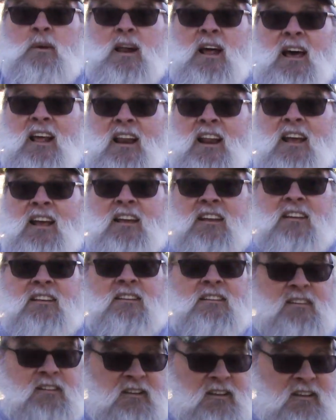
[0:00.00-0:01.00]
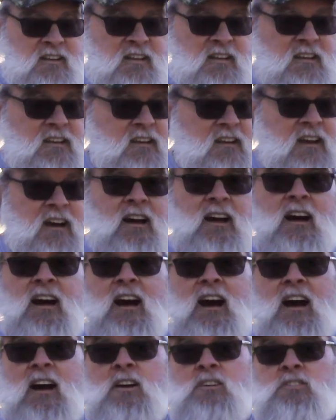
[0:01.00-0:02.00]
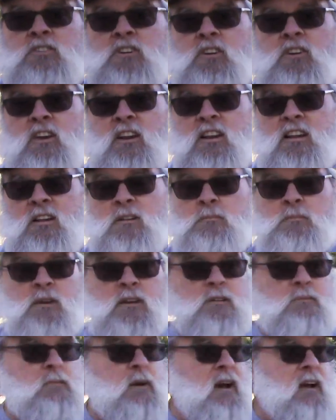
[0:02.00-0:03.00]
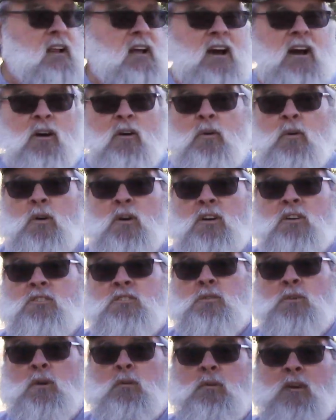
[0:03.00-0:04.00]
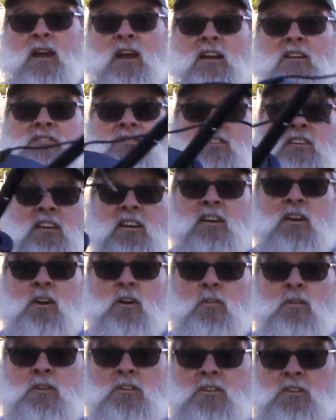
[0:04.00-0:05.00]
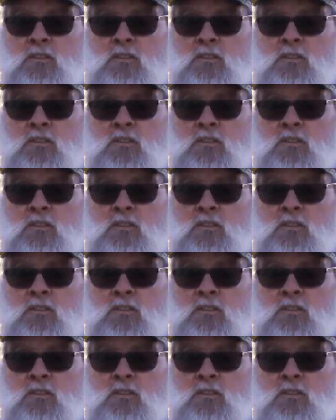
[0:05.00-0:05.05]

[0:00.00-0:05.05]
But I like it. I'll show you a little bit about how it works when we actually get over